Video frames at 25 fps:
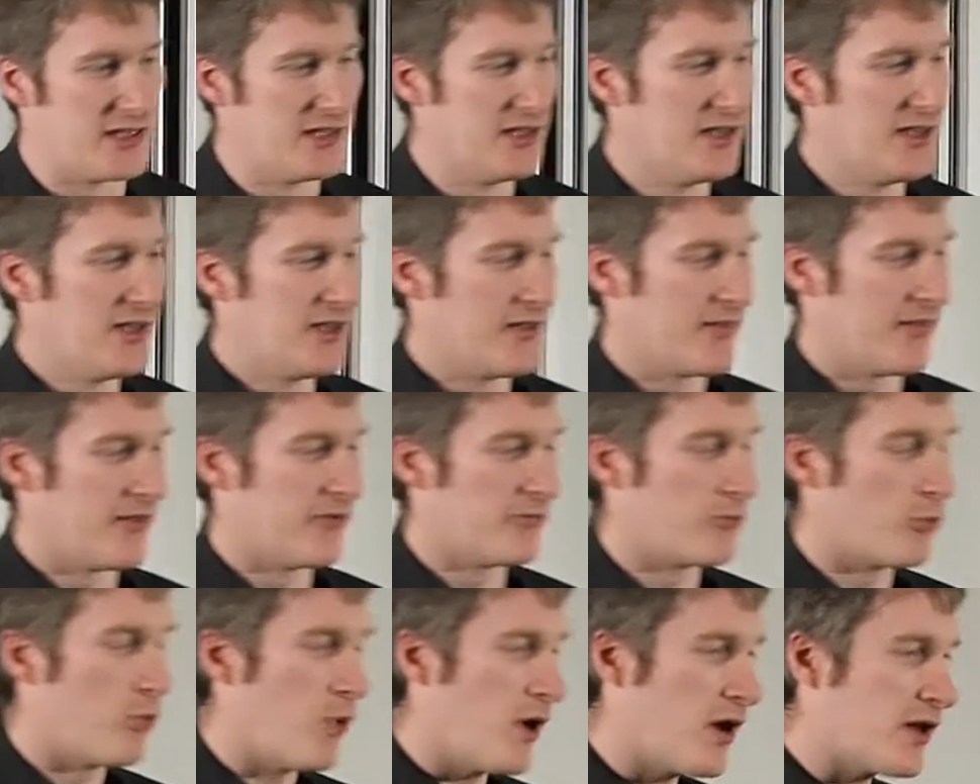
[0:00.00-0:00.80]
And
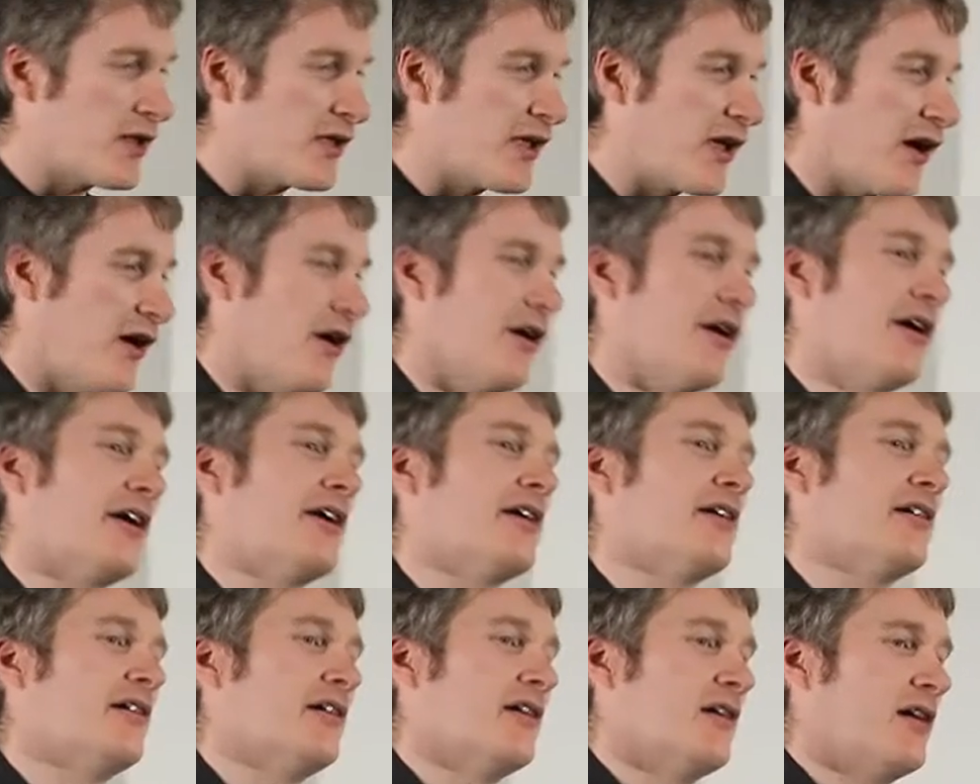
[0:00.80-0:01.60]
there's one
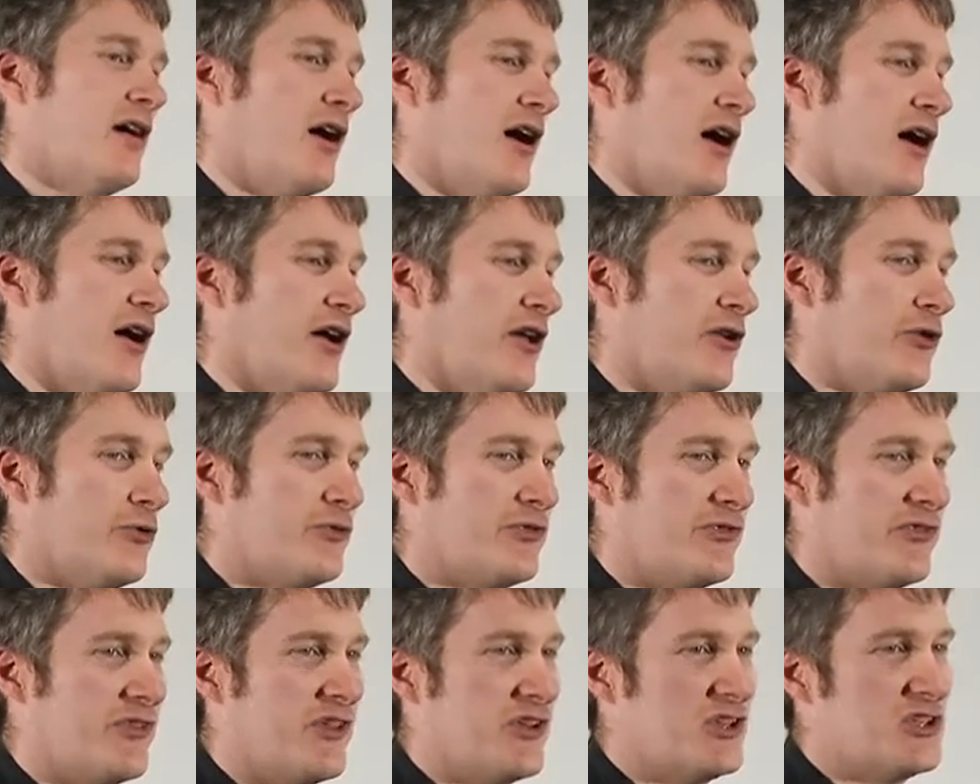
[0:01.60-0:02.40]
guy uh,
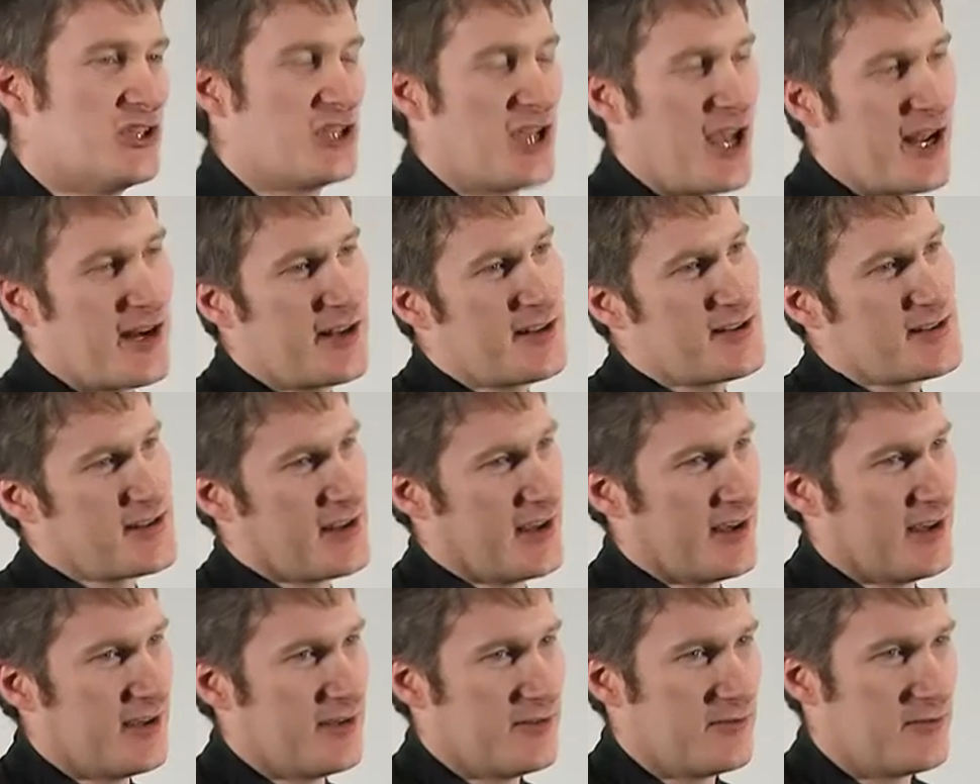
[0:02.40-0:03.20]
who's the
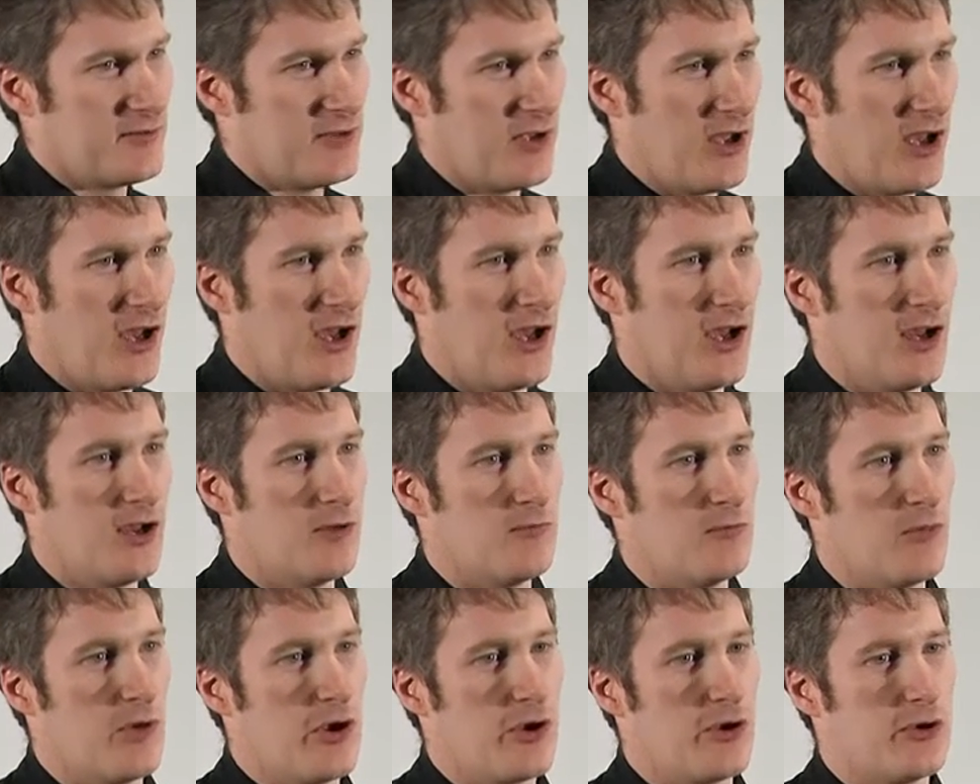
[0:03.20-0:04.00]
janitor
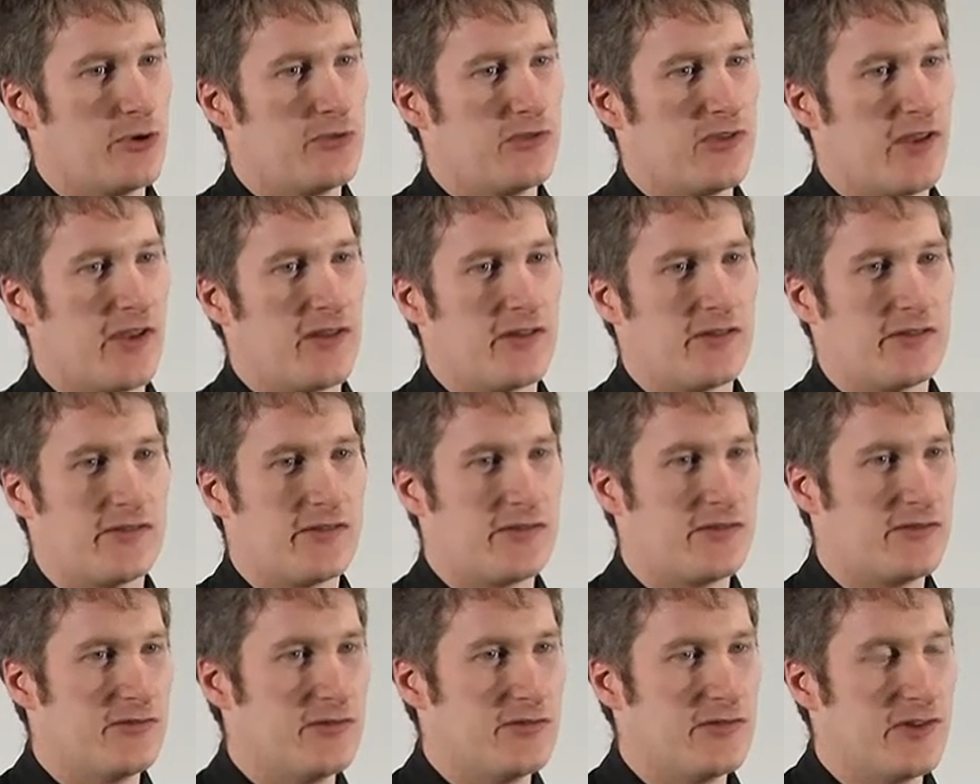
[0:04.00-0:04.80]
um, who did,
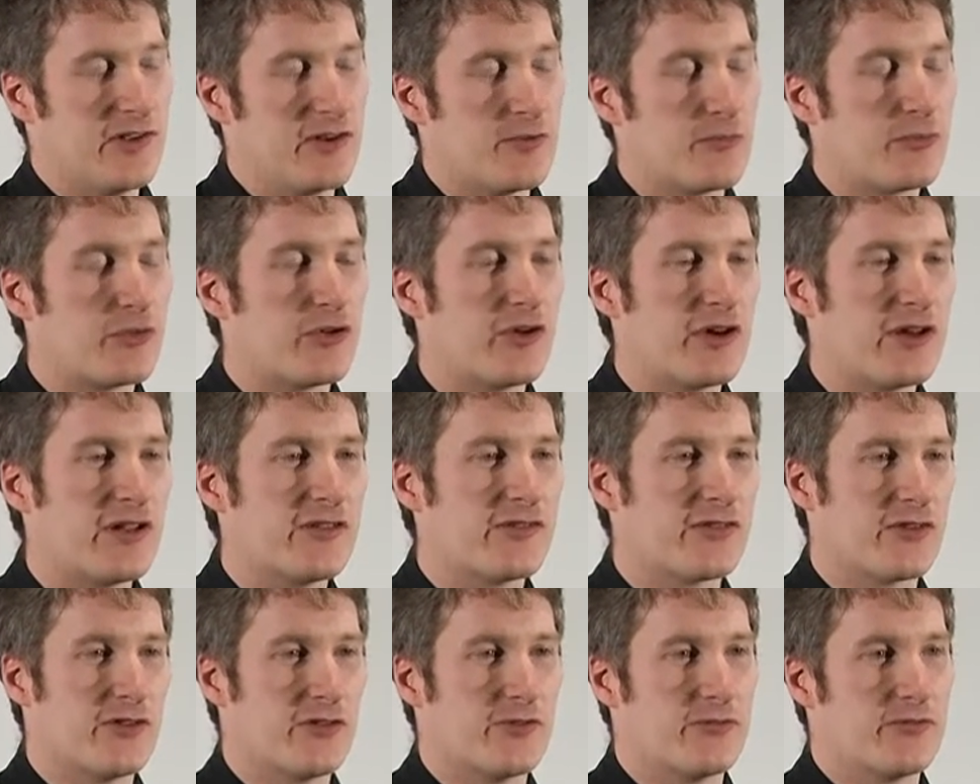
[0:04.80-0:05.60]
did, a pretty
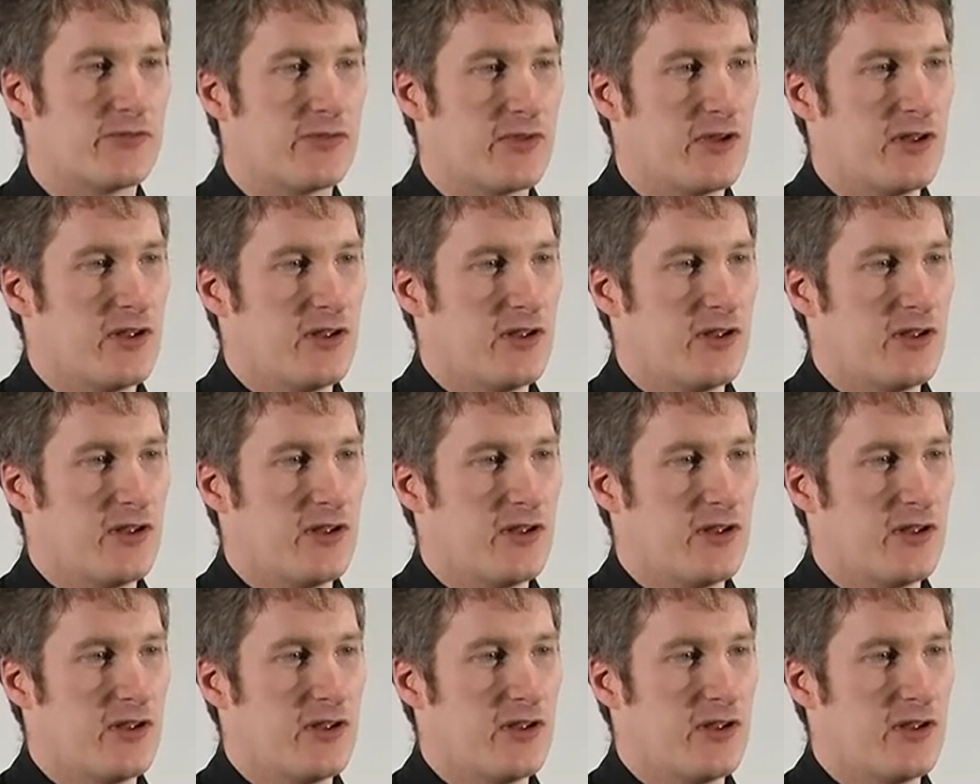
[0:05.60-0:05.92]
sort of